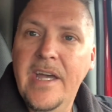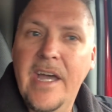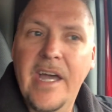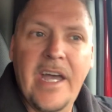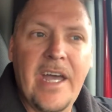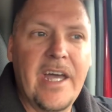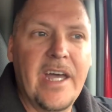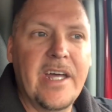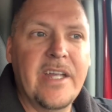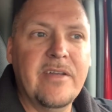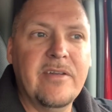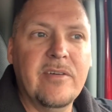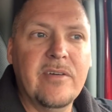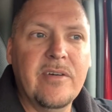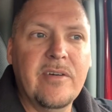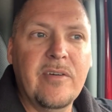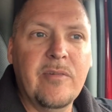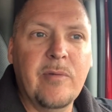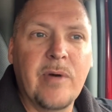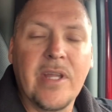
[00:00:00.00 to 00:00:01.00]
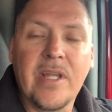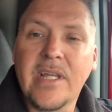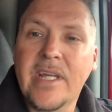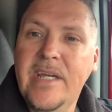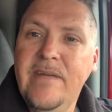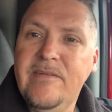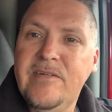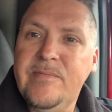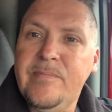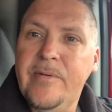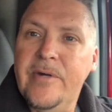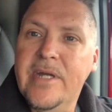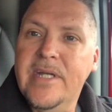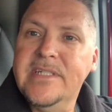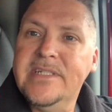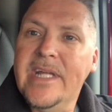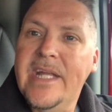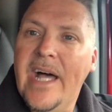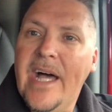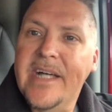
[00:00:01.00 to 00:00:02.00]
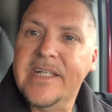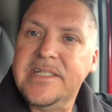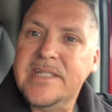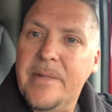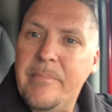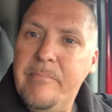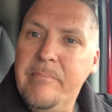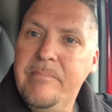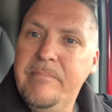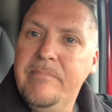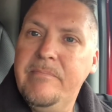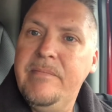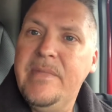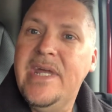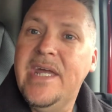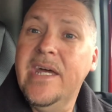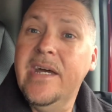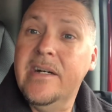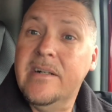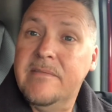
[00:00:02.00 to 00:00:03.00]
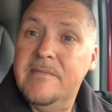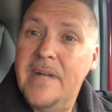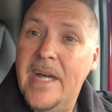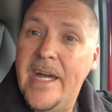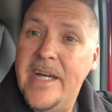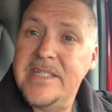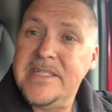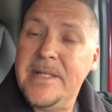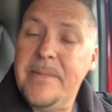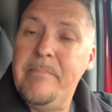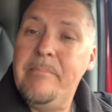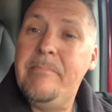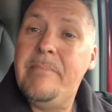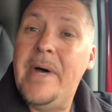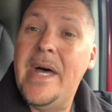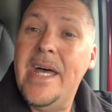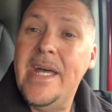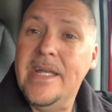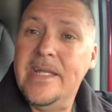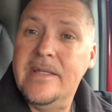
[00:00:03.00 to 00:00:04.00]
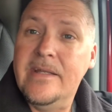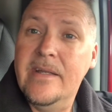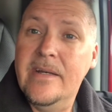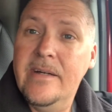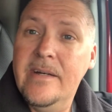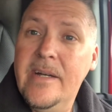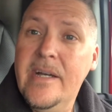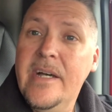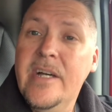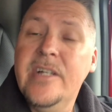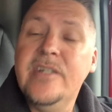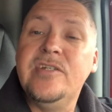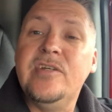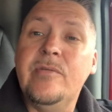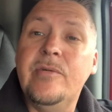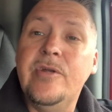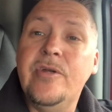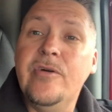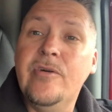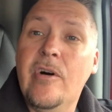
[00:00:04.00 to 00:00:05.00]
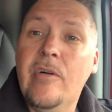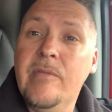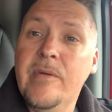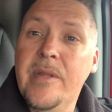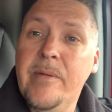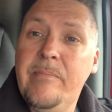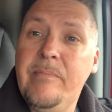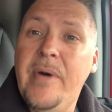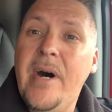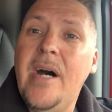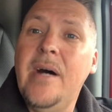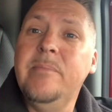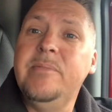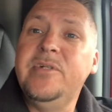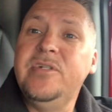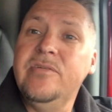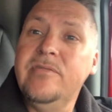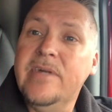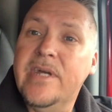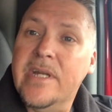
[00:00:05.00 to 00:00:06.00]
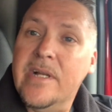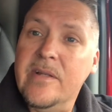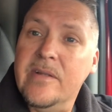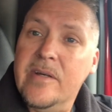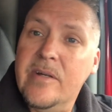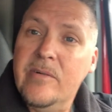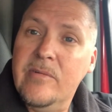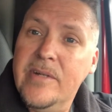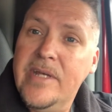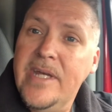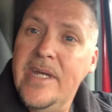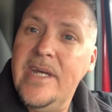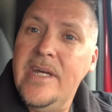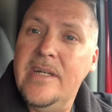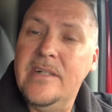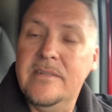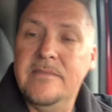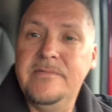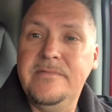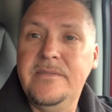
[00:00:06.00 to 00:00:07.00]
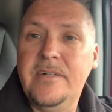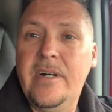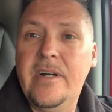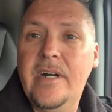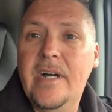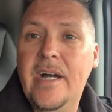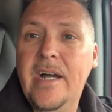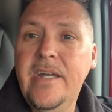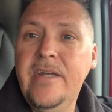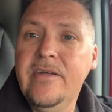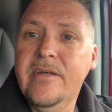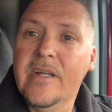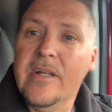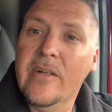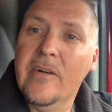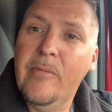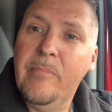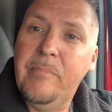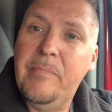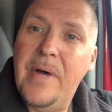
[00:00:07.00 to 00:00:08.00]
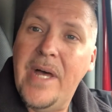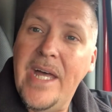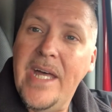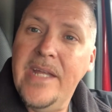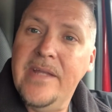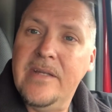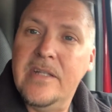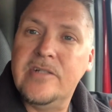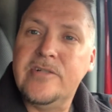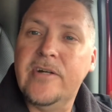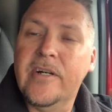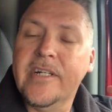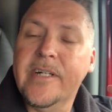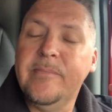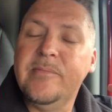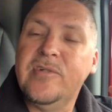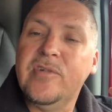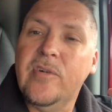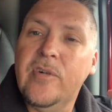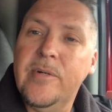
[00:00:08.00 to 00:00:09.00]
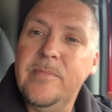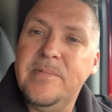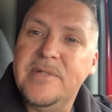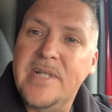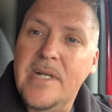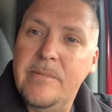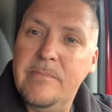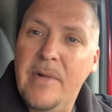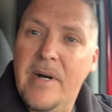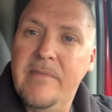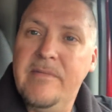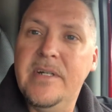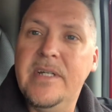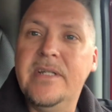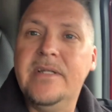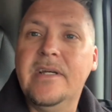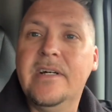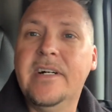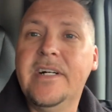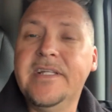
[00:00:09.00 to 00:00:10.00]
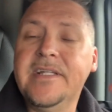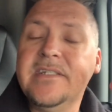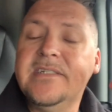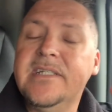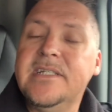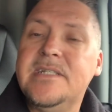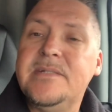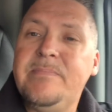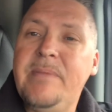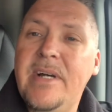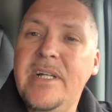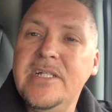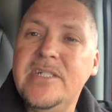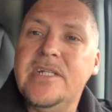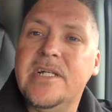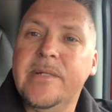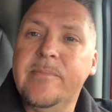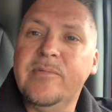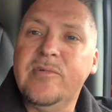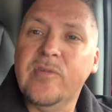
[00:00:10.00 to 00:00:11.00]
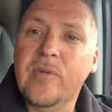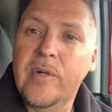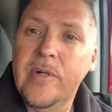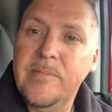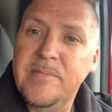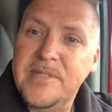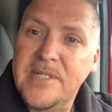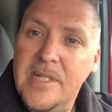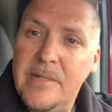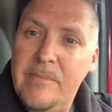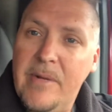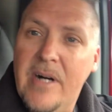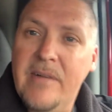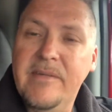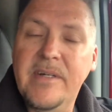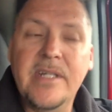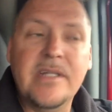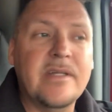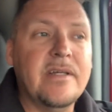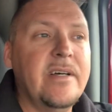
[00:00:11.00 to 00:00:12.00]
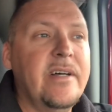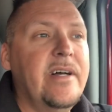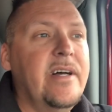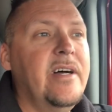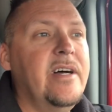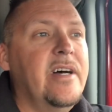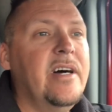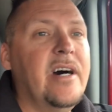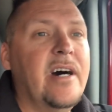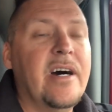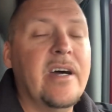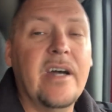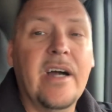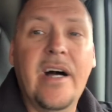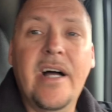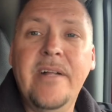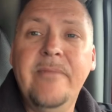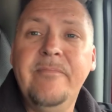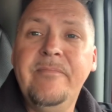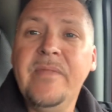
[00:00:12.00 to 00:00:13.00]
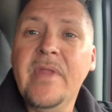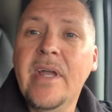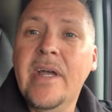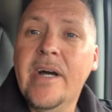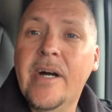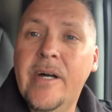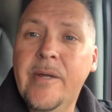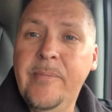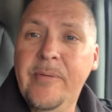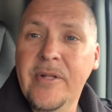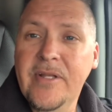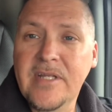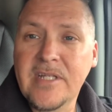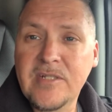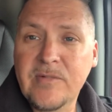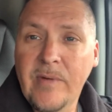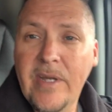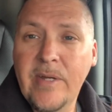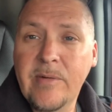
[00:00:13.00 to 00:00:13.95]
And with leaf springs, it has some give, it has some bend. So when you go over the bumps, you get a little give, all right? You get a little bend. The truck absorbs some of it. They let the suspension absorb some of it, all right? Let me put it this way.